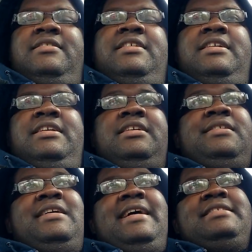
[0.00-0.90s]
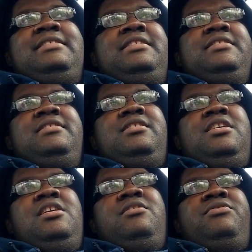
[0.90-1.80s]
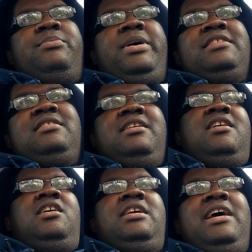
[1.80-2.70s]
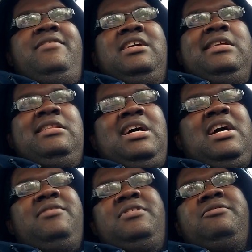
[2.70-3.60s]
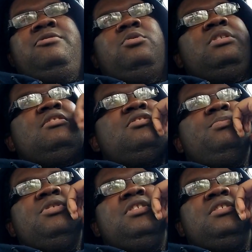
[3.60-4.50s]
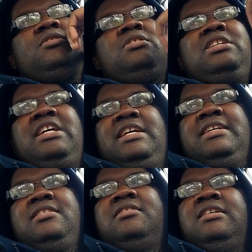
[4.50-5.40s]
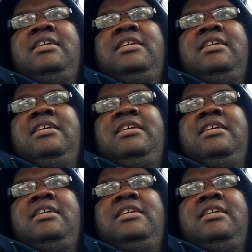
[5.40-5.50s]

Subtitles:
the idea of the Pentagon having a lot of influence, particularly in